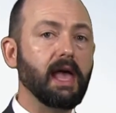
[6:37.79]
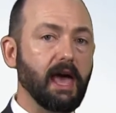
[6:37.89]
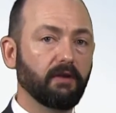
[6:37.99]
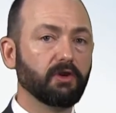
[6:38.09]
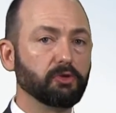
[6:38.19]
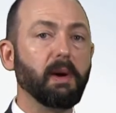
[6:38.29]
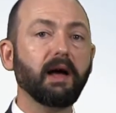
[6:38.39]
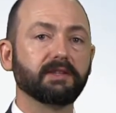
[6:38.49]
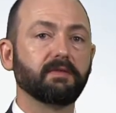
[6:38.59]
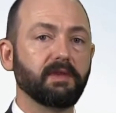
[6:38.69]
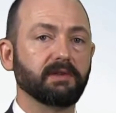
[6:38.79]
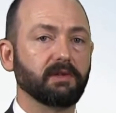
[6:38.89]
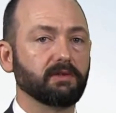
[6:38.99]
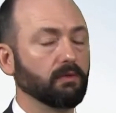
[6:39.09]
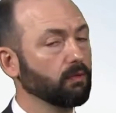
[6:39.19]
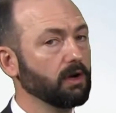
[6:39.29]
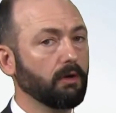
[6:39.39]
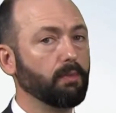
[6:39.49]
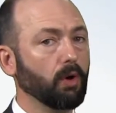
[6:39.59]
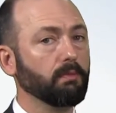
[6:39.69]
End responsiveness is a real
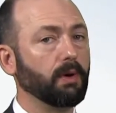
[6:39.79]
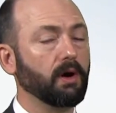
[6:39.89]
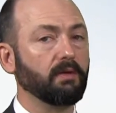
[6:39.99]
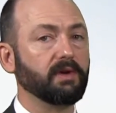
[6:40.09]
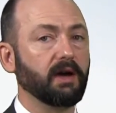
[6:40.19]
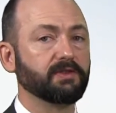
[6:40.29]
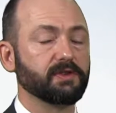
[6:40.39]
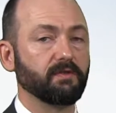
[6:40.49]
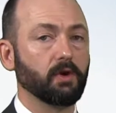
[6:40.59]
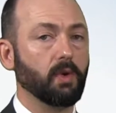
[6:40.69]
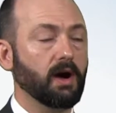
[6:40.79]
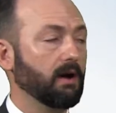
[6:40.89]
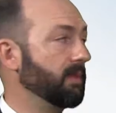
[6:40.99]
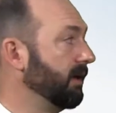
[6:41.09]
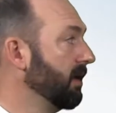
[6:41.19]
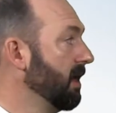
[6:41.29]
important part of nitrogen requirement.